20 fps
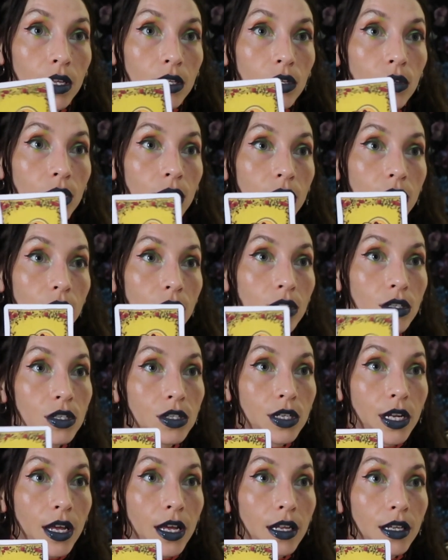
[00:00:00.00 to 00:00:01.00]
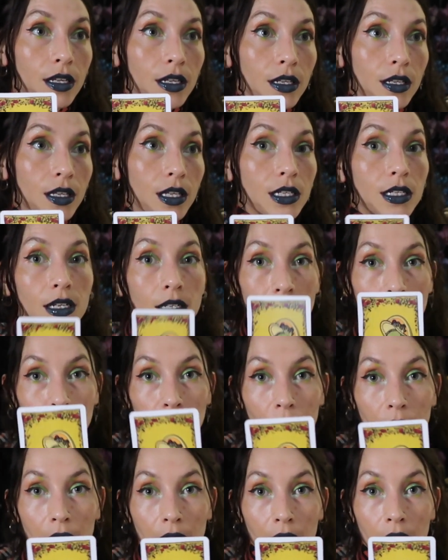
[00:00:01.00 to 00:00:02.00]
need to understand the
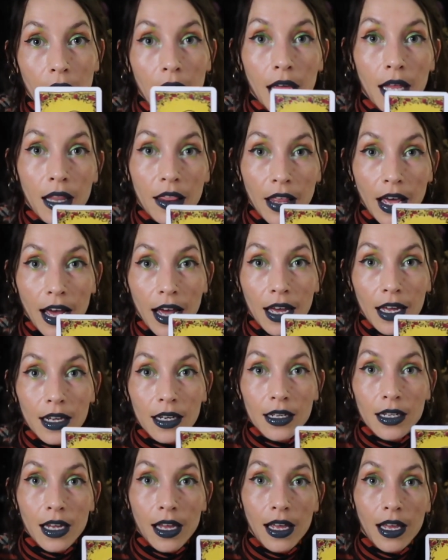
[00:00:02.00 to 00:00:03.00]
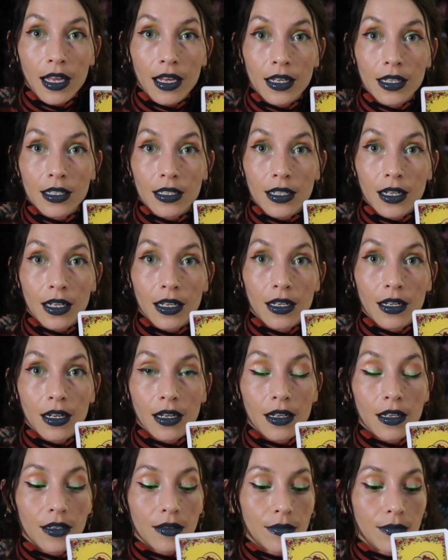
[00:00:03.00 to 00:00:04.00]
discipline in that, and
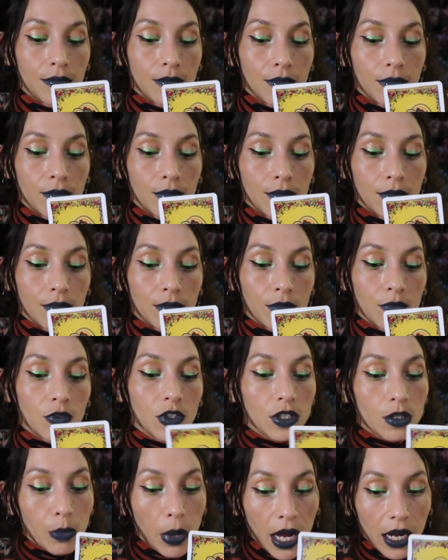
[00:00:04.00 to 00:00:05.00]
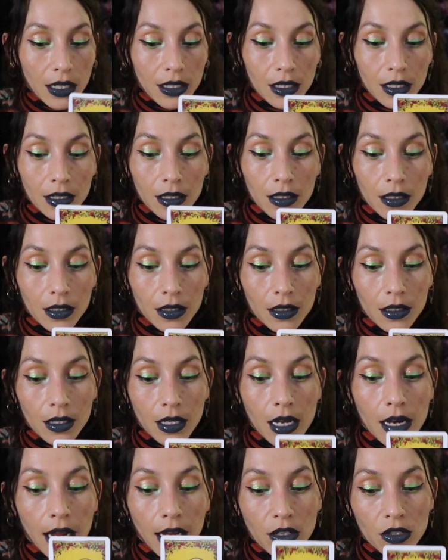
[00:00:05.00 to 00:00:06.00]
respect
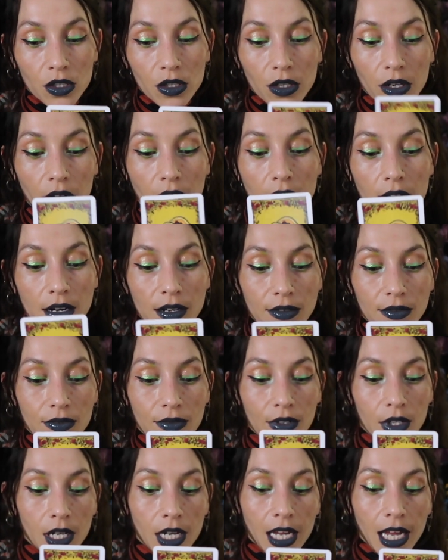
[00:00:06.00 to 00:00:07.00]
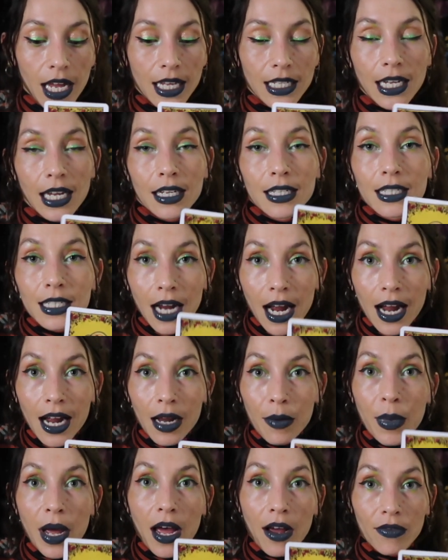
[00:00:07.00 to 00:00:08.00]
the nature of, it takes
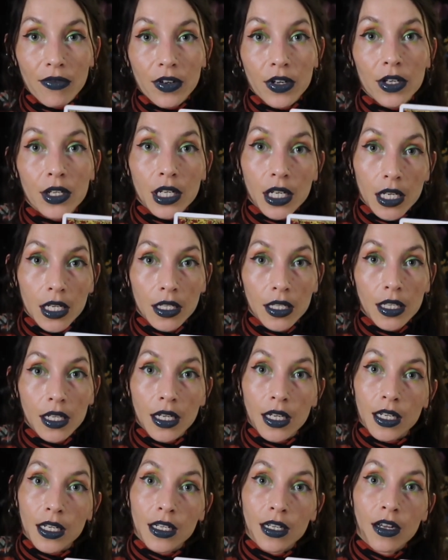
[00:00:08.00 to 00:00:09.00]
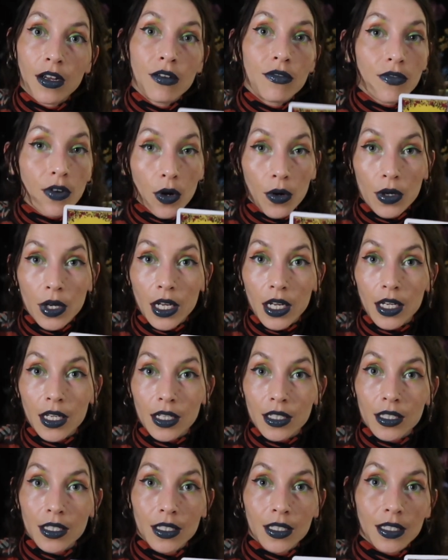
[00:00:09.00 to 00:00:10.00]
time, effort, healing,
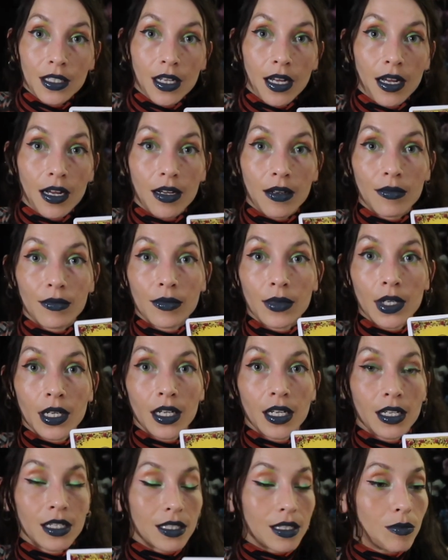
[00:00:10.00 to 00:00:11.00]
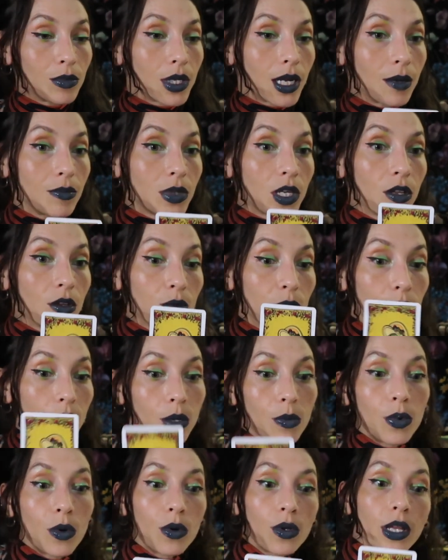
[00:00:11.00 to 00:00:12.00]
focus, sometimes other
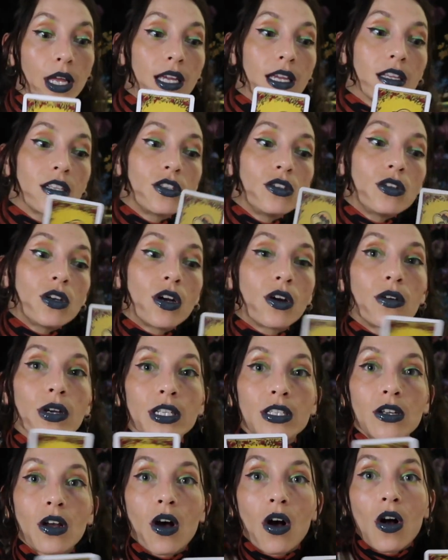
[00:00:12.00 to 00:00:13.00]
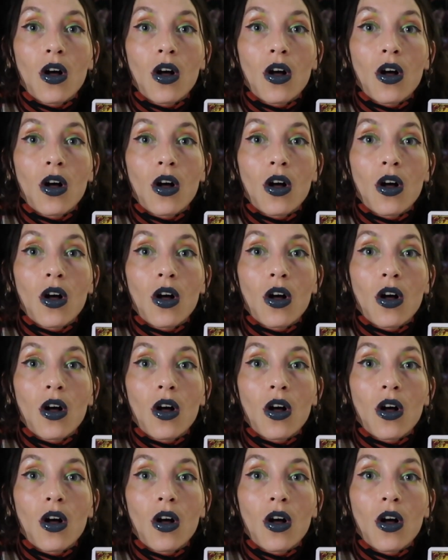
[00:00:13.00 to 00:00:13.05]
people, like, it's